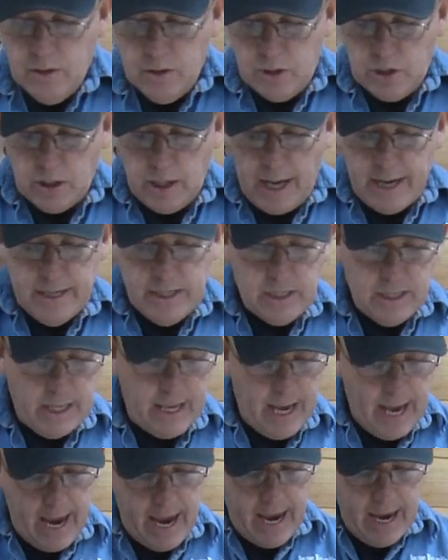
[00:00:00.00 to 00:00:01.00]
sliced
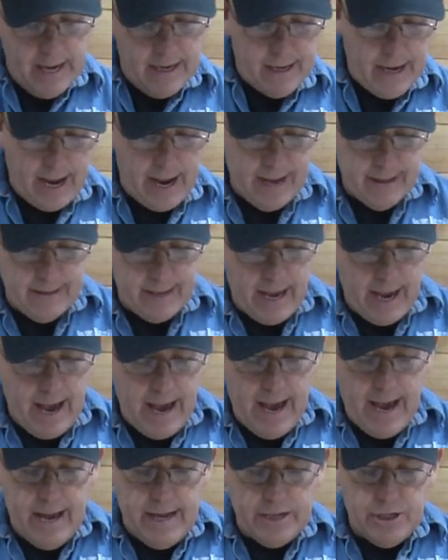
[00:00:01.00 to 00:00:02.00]
the end and the
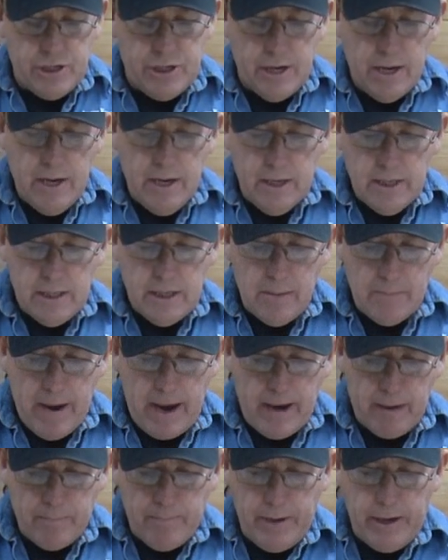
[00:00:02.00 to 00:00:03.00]
edge to
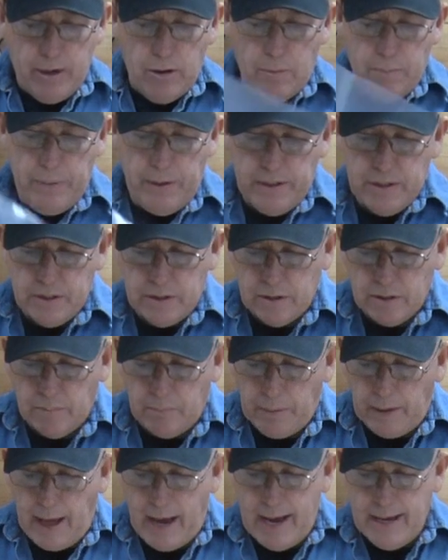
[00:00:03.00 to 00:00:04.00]
make bigger pieces of
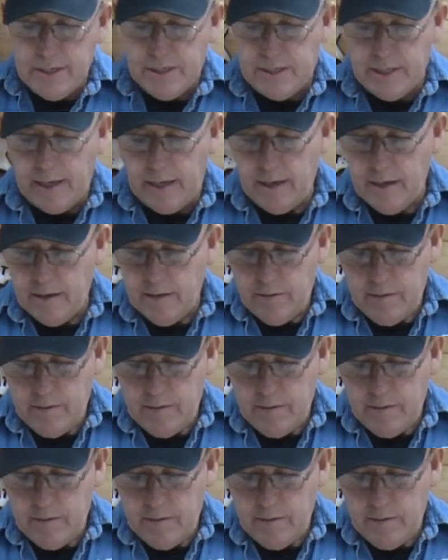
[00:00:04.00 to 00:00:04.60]
plastic